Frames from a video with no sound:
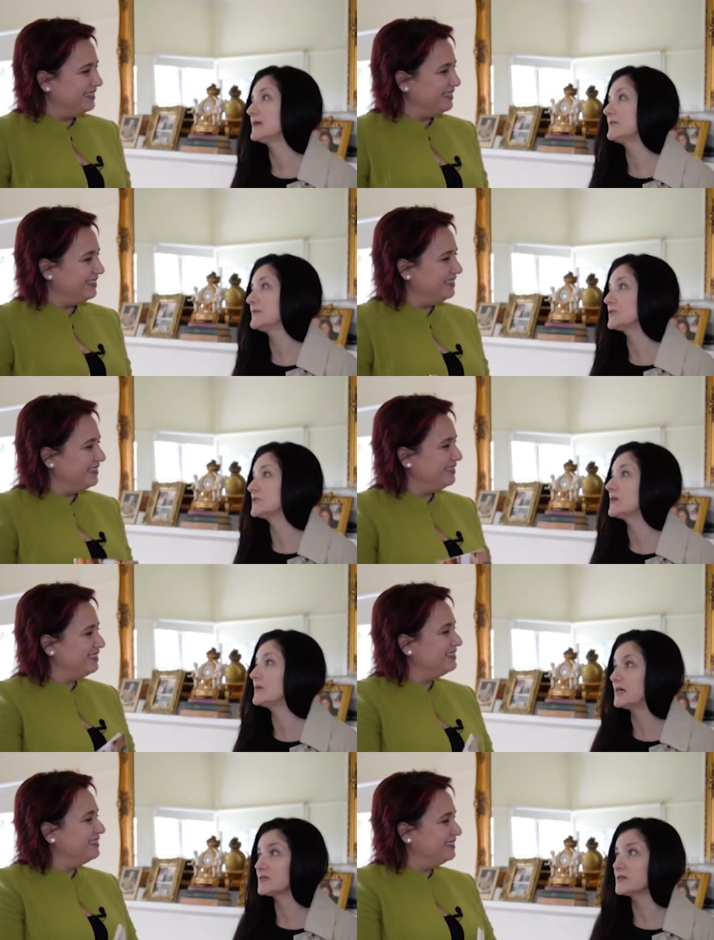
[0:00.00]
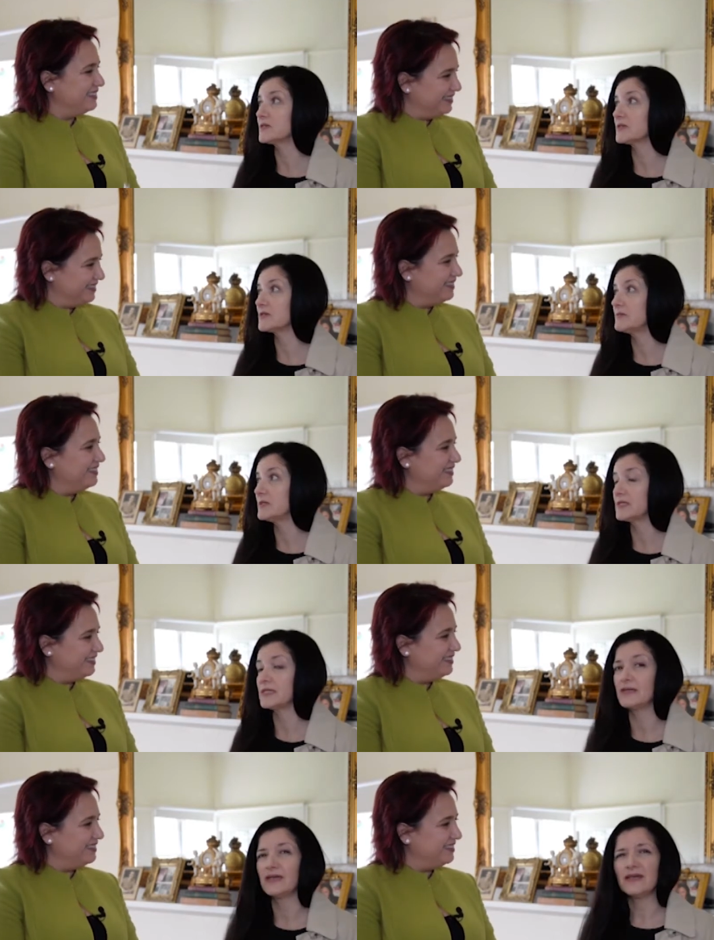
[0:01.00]
Speaker 1: an effort to go out into the
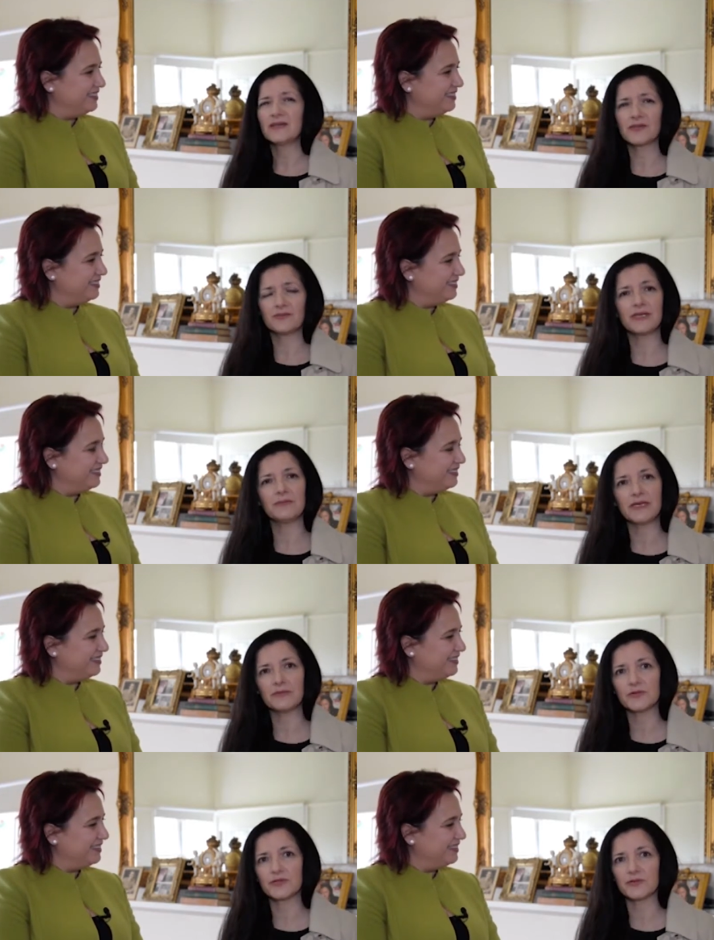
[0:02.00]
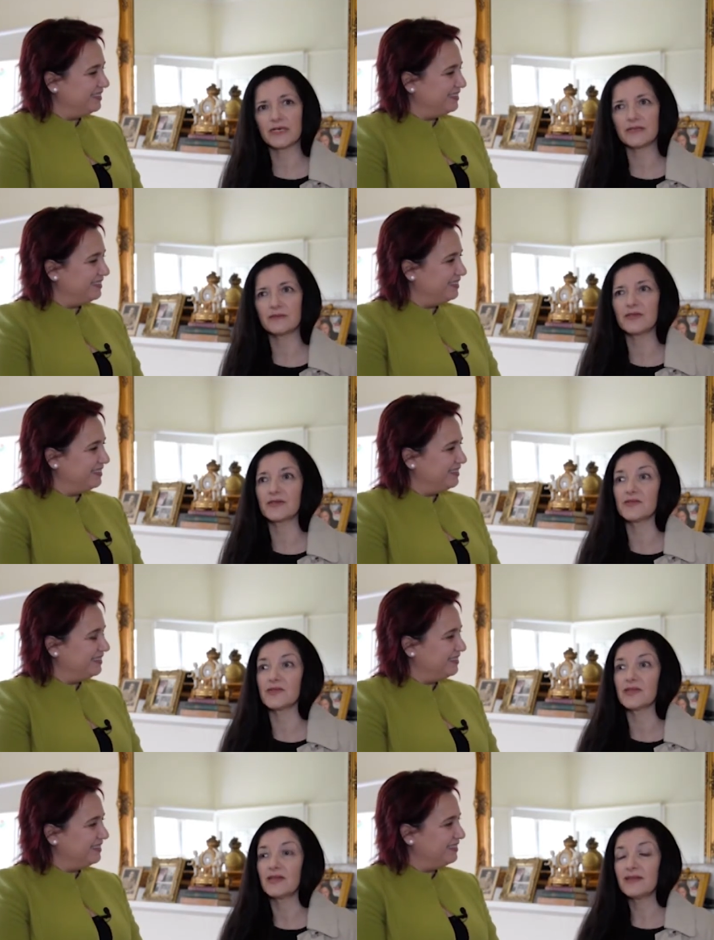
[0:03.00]
community to meet people directly, because
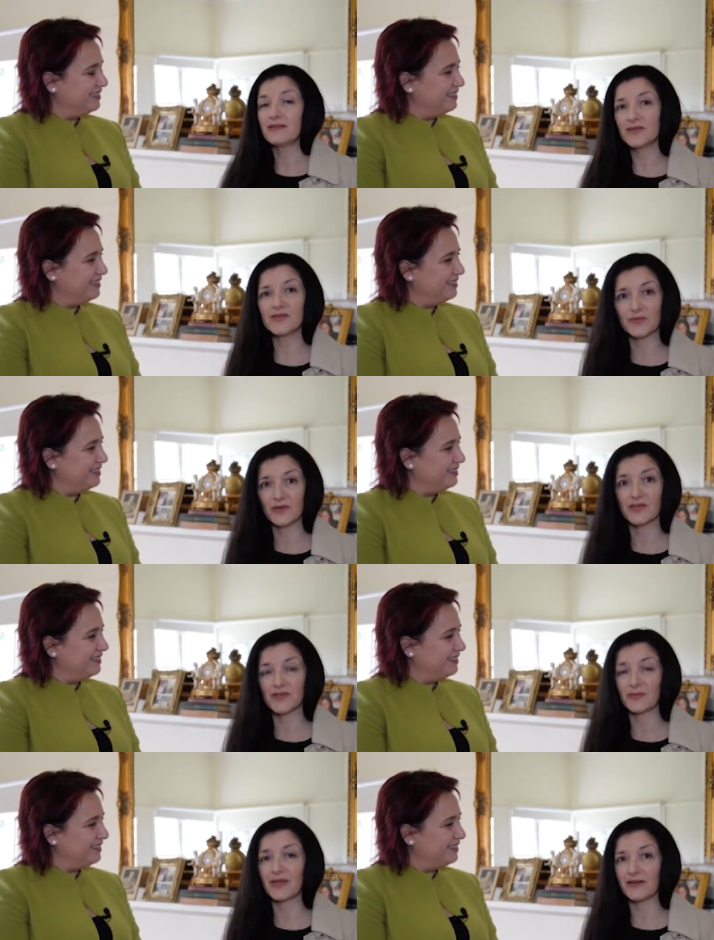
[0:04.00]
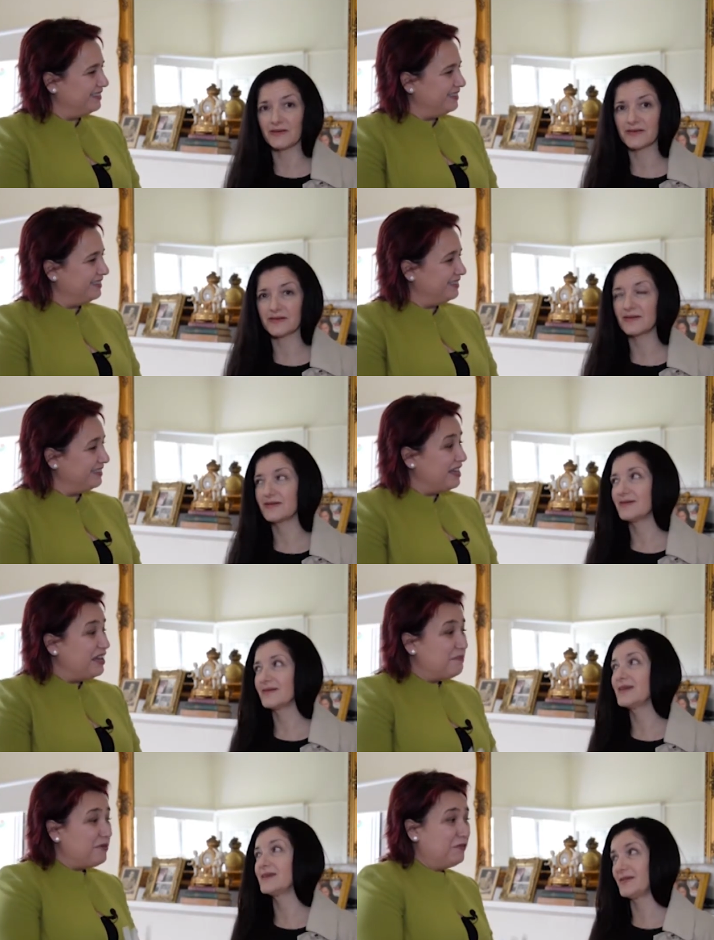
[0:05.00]
this is what it's about.
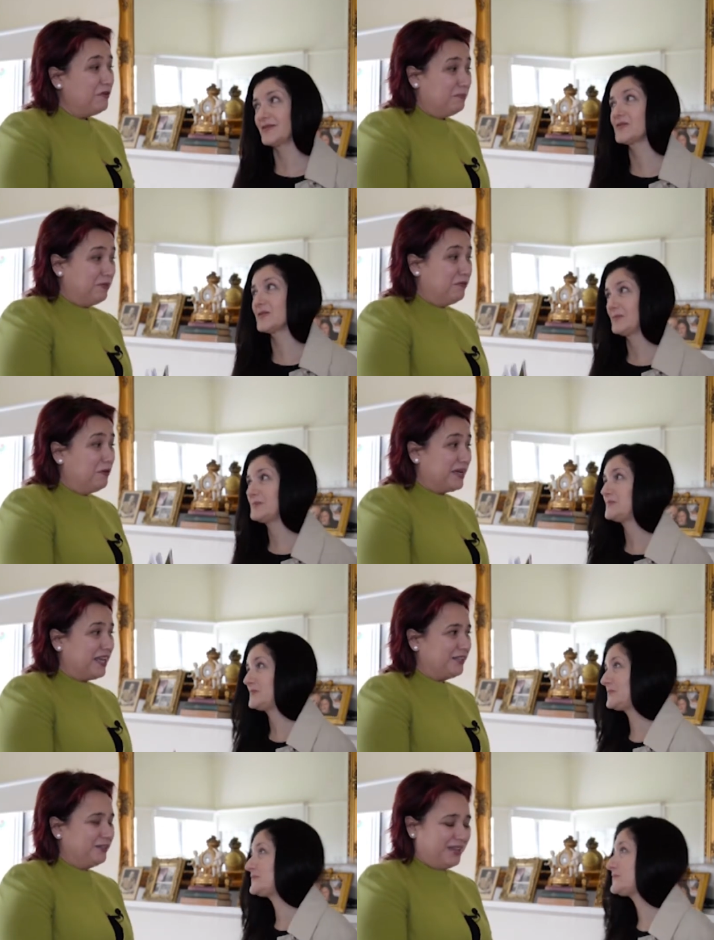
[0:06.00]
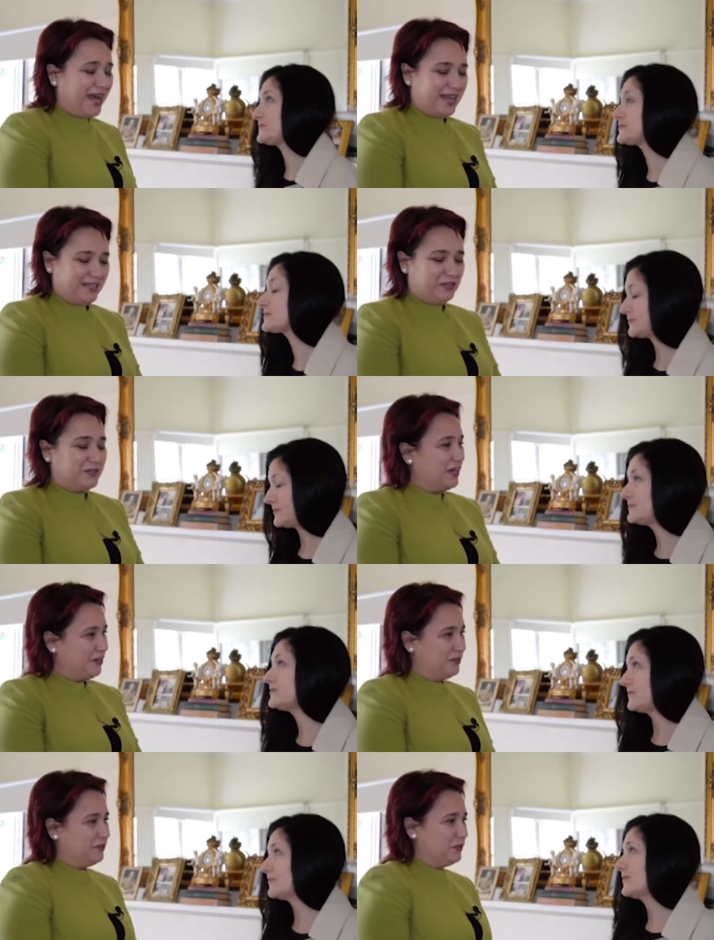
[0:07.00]
Speaker 2: Before, yes. before we get to that, because I
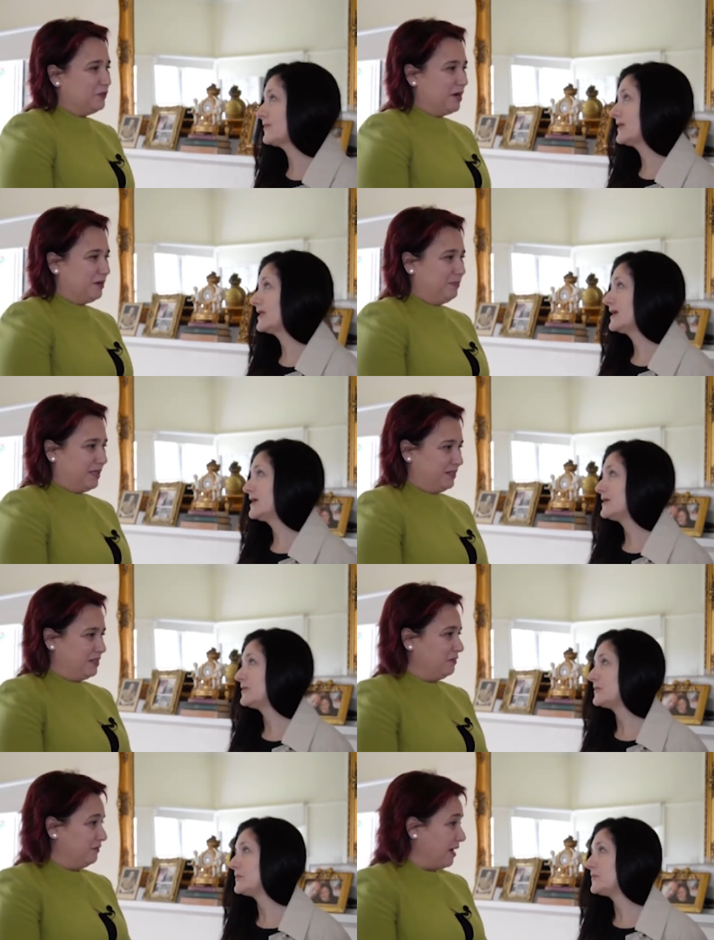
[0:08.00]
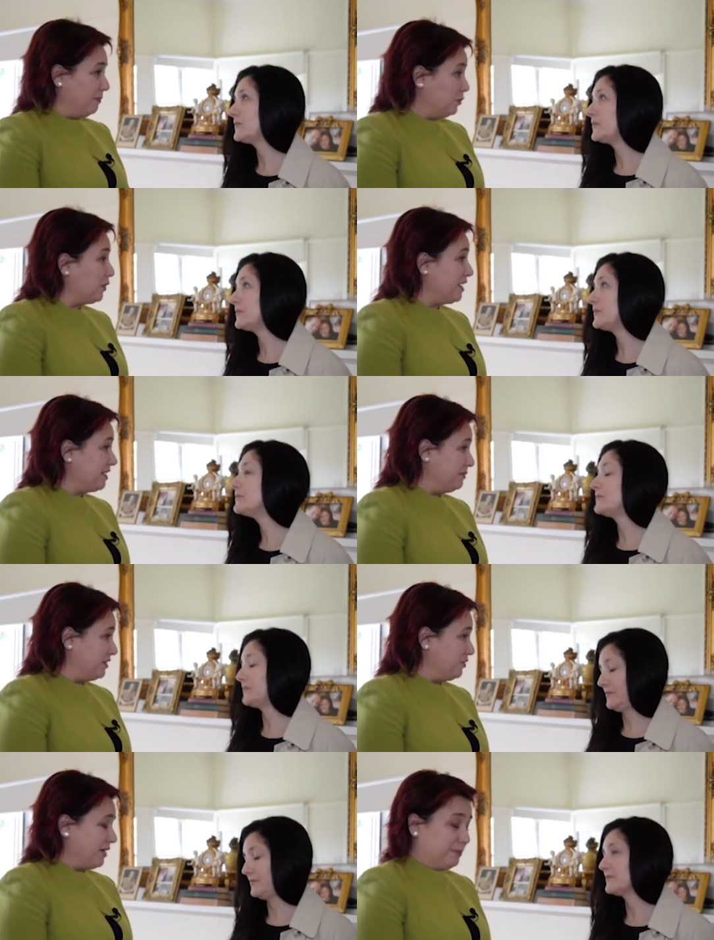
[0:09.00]
know you do quite a bit of um, cooking
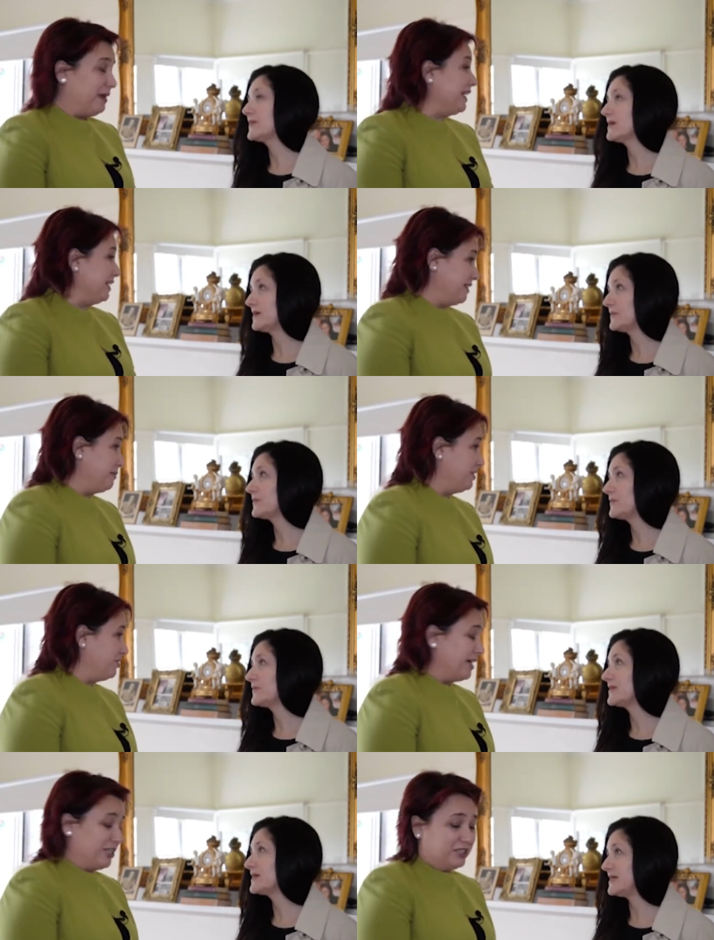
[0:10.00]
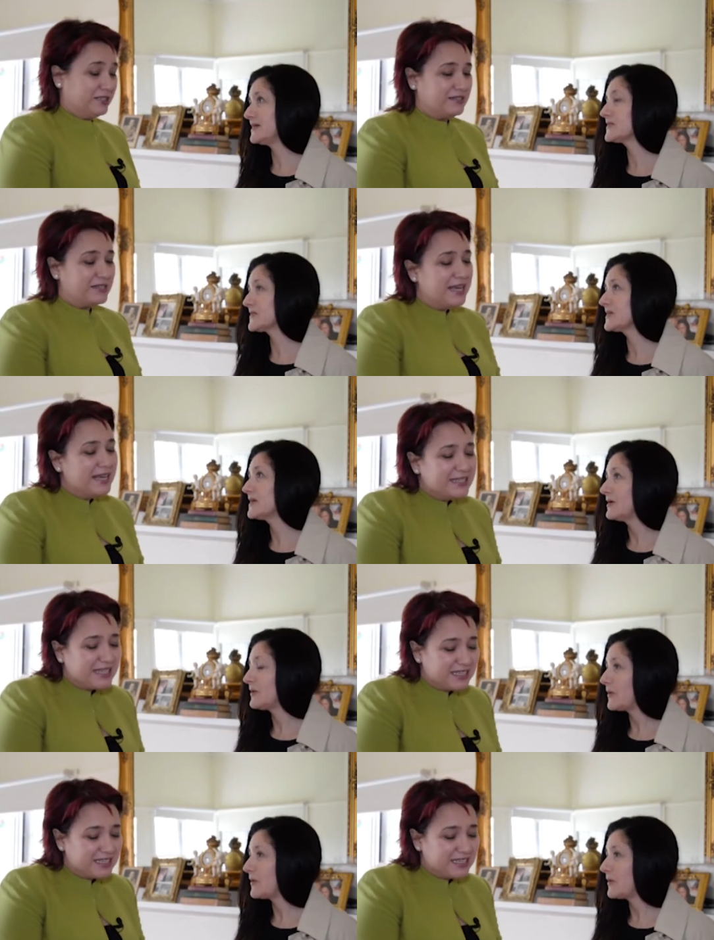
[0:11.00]
demonstrate, baking demonstrations, yes, tell